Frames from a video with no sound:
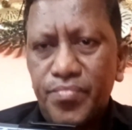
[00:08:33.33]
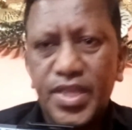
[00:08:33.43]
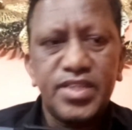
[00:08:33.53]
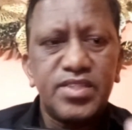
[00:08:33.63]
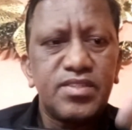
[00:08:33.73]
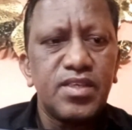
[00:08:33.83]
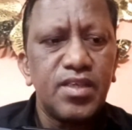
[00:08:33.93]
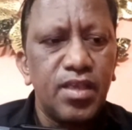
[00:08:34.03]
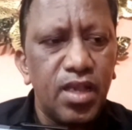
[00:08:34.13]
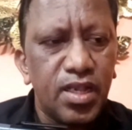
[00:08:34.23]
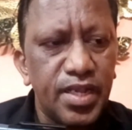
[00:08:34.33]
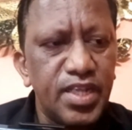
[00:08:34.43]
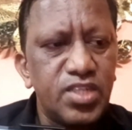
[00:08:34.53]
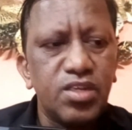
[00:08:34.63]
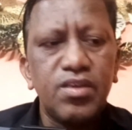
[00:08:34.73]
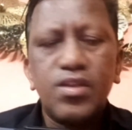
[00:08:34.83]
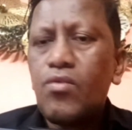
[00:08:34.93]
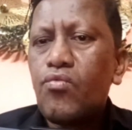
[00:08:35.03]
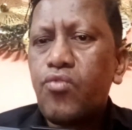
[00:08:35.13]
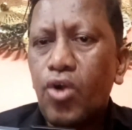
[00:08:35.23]
That is a condition
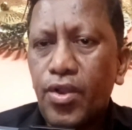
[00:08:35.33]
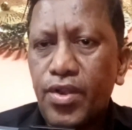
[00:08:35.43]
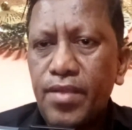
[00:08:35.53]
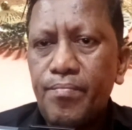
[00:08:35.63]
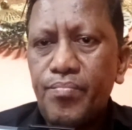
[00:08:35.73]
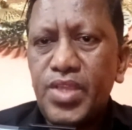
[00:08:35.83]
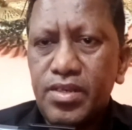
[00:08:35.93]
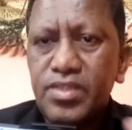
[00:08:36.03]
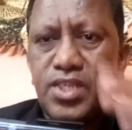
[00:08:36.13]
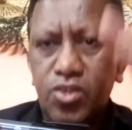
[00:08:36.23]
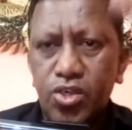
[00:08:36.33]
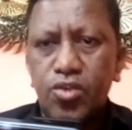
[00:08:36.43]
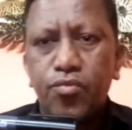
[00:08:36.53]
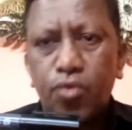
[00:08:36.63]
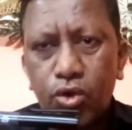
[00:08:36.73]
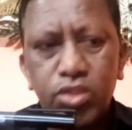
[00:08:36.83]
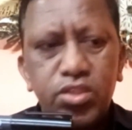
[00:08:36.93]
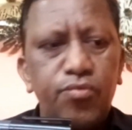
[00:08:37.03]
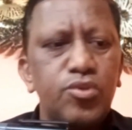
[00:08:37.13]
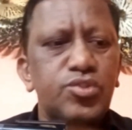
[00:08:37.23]
for resultant of all
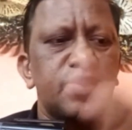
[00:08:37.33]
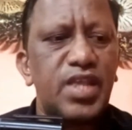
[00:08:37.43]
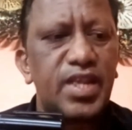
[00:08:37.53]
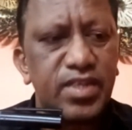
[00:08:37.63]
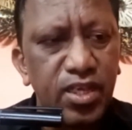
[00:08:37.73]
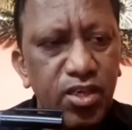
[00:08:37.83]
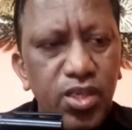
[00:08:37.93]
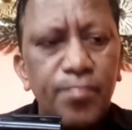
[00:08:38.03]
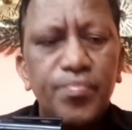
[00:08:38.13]
the forces acting,